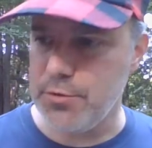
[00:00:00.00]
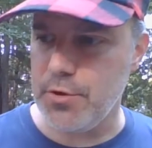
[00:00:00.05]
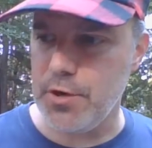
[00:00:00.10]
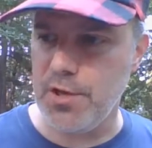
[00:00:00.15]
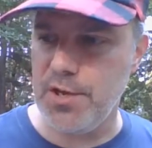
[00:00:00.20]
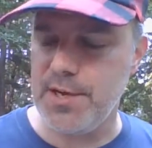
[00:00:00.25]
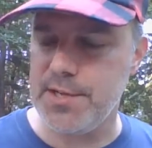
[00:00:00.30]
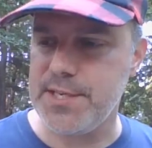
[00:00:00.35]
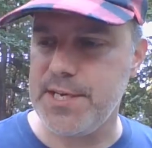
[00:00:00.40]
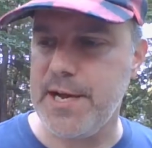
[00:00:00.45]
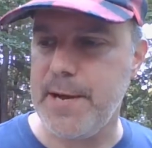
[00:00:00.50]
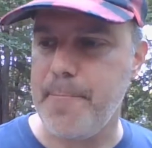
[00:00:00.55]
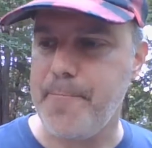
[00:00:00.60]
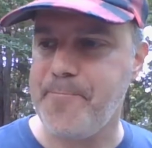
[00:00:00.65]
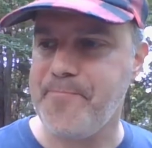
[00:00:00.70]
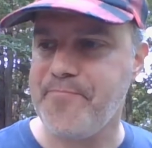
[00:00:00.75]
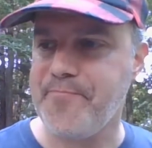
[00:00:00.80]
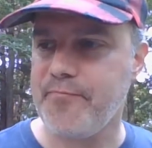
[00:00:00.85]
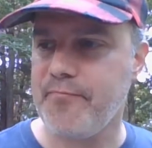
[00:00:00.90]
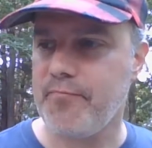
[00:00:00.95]
it a long time.
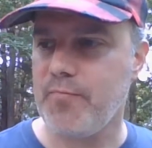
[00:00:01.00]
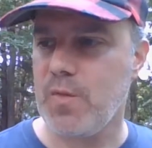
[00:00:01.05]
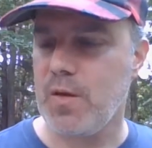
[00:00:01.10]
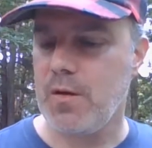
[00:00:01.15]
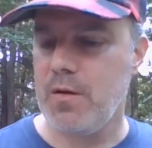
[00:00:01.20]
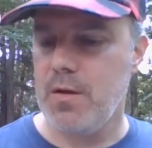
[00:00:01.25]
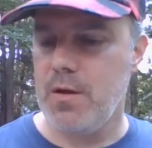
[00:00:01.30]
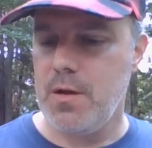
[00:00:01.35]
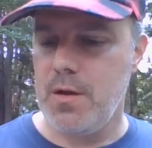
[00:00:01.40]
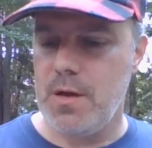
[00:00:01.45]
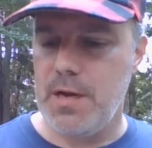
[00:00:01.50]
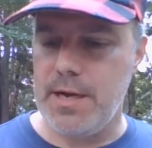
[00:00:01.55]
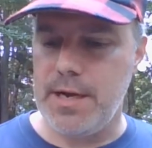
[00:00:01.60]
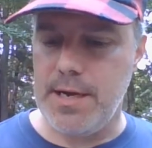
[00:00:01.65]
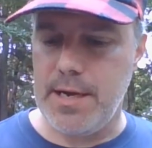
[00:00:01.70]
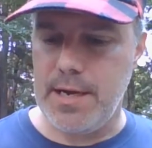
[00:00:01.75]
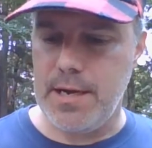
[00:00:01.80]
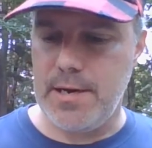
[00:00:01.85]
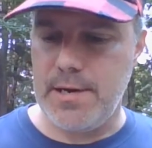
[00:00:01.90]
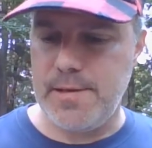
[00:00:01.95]

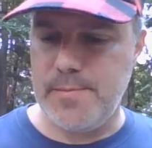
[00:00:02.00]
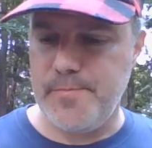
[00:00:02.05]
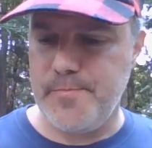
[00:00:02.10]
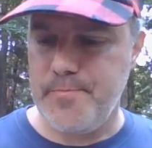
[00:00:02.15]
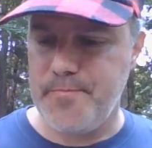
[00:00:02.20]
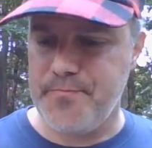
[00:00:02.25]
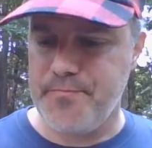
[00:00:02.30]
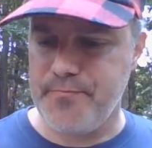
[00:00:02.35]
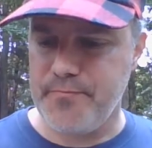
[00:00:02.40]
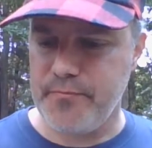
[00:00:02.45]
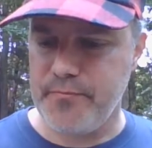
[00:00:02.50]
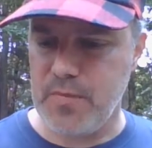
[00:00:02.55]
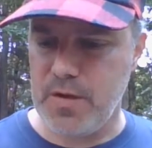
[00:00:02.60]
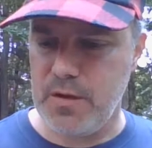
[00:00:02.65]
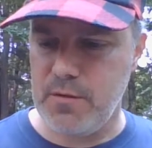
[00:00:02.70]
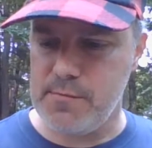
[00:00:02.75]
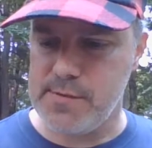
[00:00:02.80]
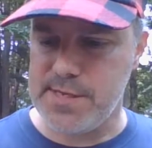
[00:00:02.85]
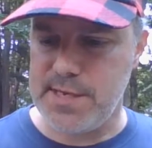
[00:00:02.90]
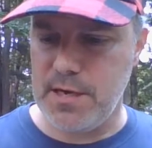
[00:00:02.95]

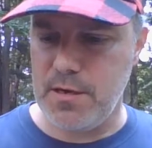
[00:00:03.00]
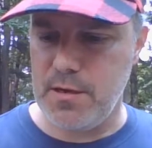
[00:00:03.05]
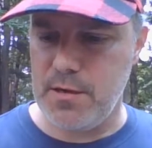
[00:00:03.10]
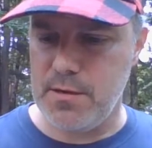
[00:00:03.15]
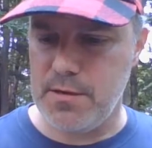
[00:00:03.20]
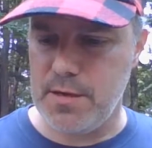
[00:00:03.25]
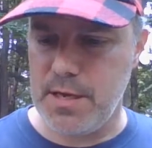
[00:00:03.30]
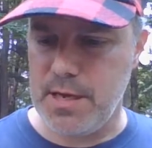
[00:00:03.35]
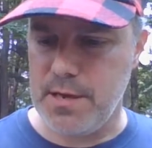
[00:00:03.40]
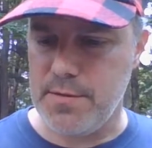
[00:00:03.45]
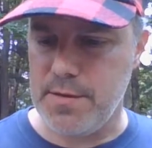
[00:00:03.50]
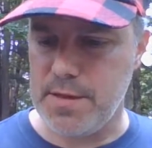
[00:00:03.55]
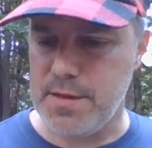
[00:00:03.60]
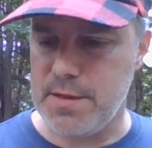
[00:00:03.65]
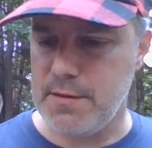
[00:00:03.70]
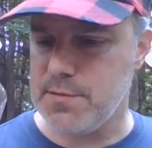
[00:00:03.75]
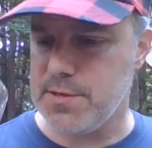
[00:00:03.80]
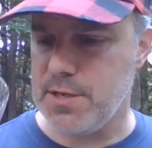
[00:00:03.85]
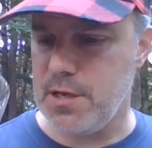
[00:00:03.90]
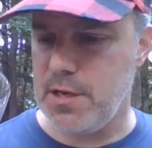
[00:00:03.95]
Was that all? Yeah, I think
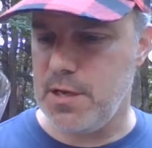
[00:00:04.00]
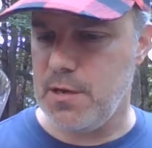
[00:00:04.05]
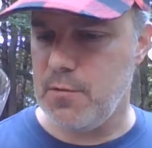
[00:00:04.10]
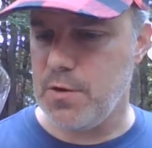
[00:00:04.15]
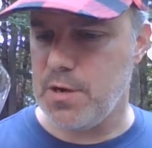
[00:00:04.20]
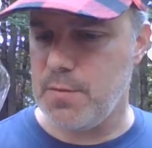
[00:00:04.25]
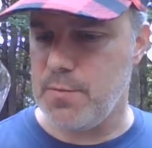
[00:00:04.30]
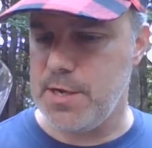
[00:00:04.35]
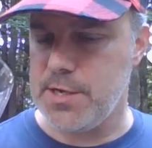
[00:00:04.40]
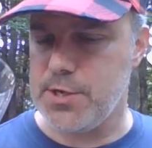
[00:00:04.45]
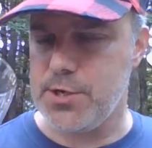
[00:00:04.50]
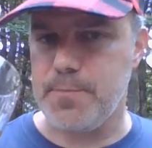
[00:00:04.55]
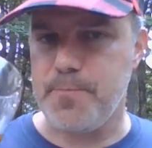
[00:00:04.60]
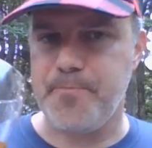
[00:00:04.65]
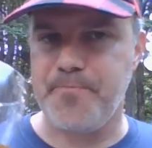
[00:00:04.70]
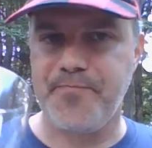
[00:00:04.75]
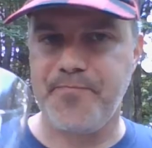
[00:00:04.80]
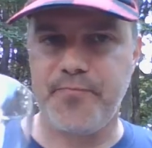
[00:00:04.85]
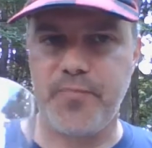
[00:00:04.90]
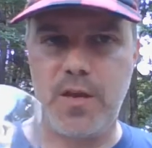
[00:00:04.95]
that was all I wanted to mention.
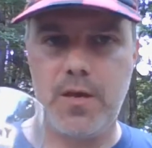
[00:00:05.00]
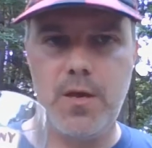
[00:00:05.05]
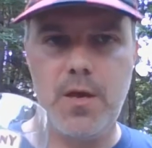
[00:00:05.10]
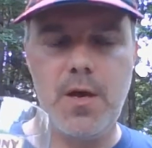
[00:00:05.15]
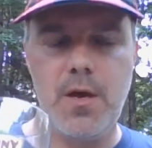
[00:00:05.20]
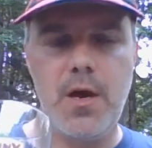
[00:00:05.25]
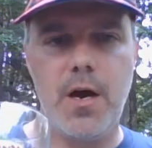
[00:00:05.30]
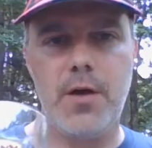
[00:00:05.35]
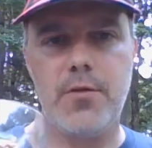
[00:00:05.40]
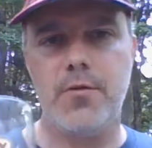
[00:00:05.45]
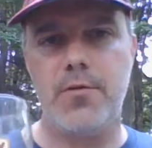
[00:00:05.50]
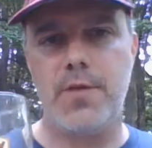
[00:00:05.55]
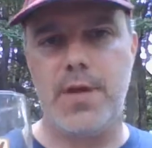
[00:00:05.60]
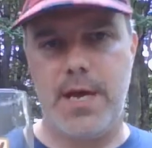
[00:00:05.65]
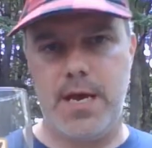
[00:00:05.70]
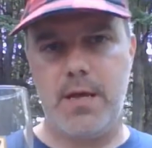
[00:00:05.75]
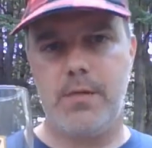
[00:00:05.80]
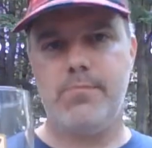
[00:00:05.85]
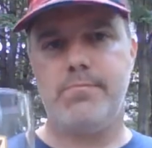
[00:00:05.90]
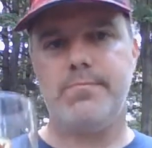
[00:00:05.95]
Other
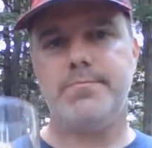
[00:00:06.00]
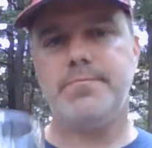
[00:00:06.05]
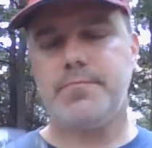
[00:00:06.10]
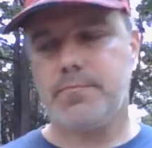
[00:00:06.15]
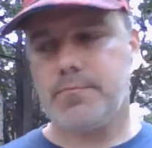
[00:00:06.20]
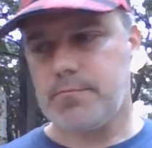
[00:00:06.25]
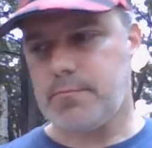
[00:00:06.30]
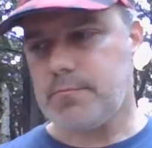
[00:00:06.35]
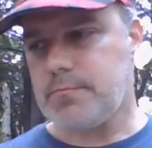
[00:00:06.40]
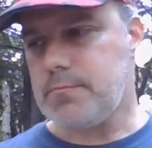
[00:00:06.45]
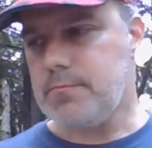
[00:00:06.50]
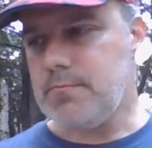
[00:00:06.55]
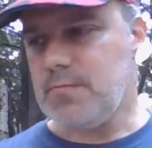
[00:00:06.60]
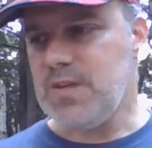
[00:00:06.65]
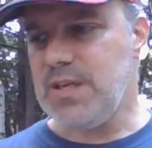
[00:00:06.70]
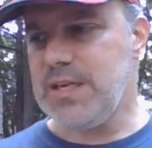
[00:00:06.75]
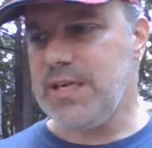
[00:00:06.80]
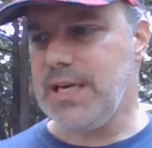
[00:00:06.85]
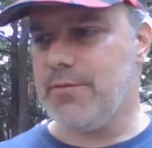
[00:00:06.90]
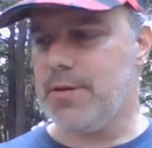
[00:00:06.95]
than
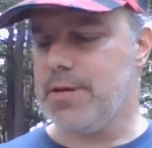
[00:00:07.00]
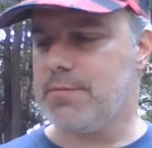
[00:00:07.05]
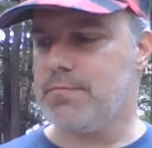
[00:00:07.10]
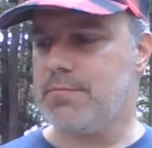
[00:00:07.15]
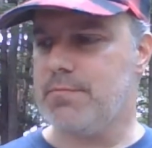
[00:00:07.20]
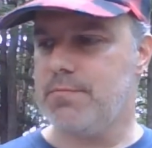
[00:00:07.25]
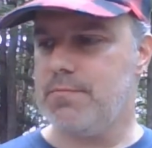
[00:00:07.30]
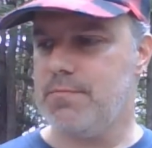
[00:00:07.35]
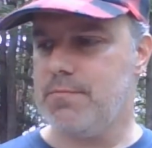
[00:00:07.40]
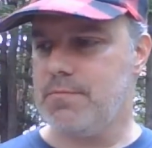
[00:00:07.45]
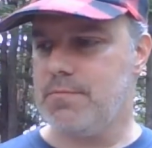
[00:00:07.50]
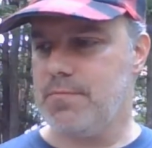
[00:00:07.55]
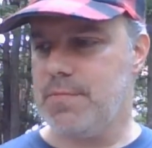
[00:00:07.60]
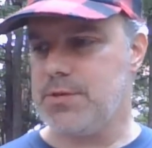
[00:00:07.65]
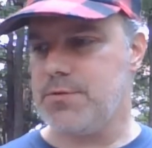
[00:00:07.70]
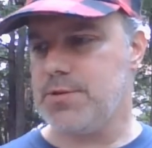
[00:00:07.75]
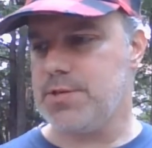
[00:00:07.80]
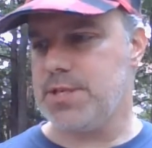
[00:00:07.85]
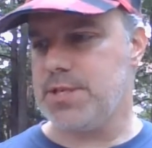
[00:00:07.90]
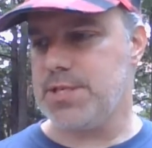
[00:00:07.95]
kind of an
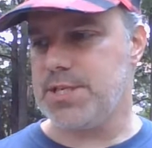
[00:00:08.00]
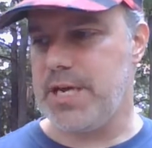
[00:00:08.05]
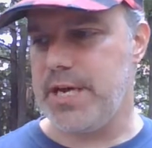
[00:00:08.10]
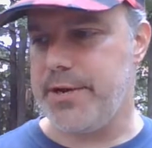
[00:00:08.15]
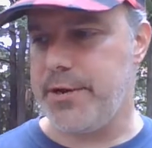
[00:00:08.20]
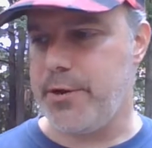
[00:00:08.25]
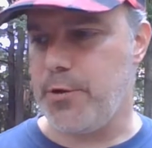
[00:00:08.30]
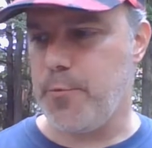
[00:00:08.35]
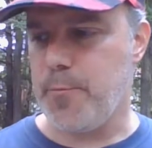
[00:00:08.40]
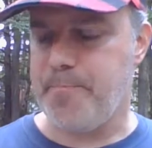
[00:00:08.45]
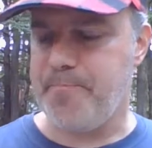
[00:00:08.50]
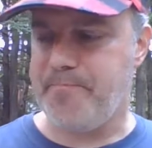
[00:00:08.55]
interesting side note,